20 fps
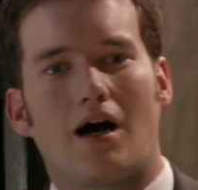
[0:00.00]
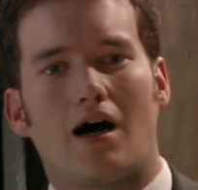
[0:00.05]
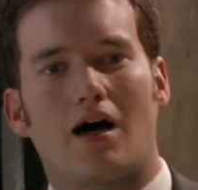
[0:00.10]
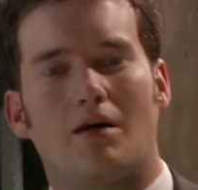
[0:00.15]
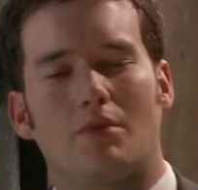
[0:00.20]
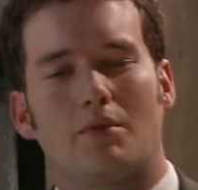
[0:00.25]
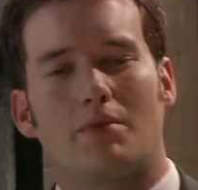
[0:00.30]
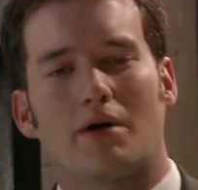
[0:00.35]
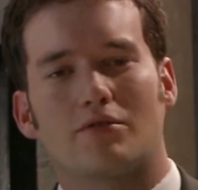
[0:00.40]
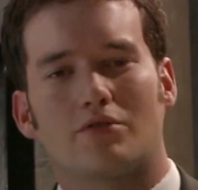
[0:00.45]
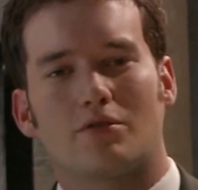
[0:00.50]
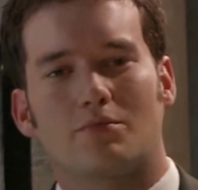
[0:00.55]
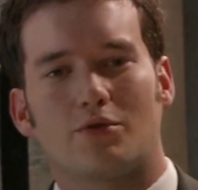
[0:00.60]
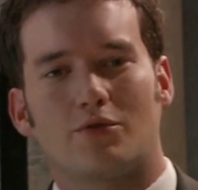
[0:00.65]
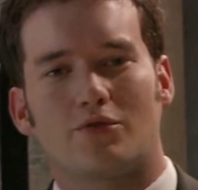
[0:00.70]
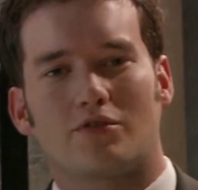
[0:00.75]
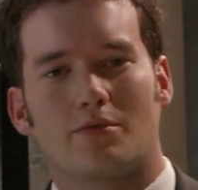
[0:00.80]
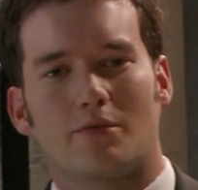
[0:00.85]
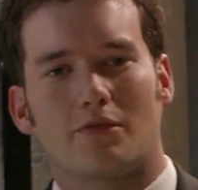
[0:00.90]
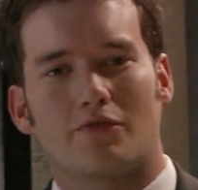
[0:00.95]
I'm about to
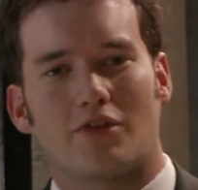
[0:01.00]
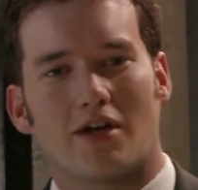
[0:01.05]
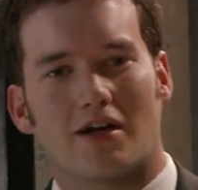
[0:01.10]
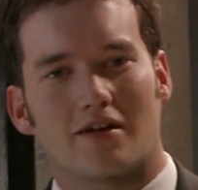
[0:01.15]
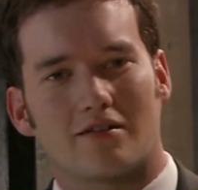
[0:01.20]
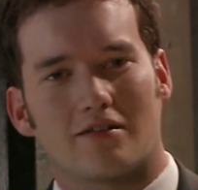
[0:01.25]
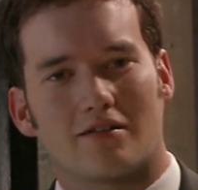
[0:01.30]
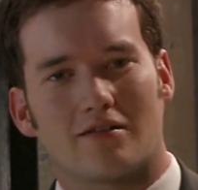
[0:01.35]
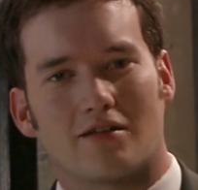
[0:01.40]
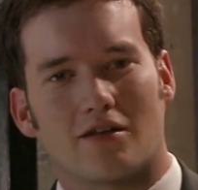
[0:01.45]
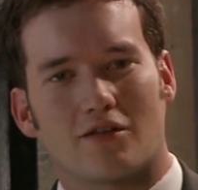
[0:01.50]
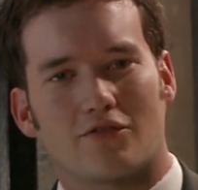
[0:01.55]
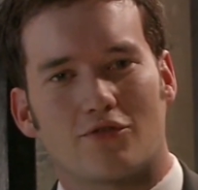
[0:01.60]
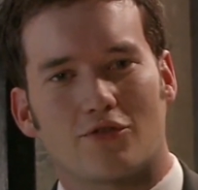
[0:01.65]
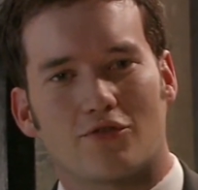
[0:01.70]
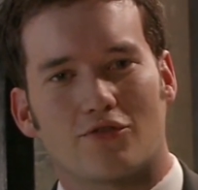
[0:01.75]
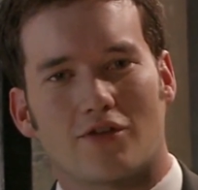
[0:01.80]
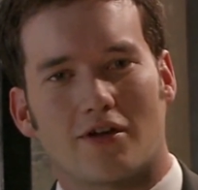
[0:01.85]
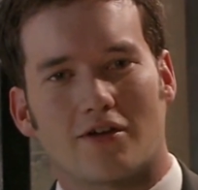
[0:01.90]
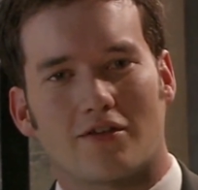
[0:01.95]
brew some of Jack's
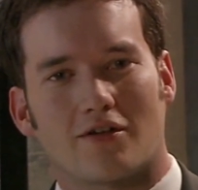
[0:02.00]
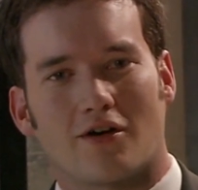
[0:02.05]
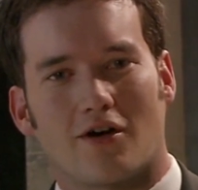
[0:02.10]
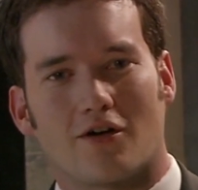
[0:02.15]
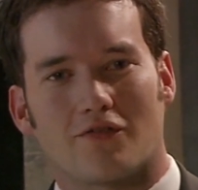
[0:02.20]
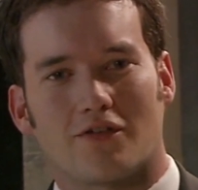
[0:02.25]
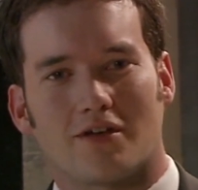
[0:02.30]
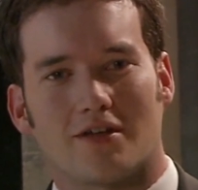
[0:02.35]
industrial strength coffee.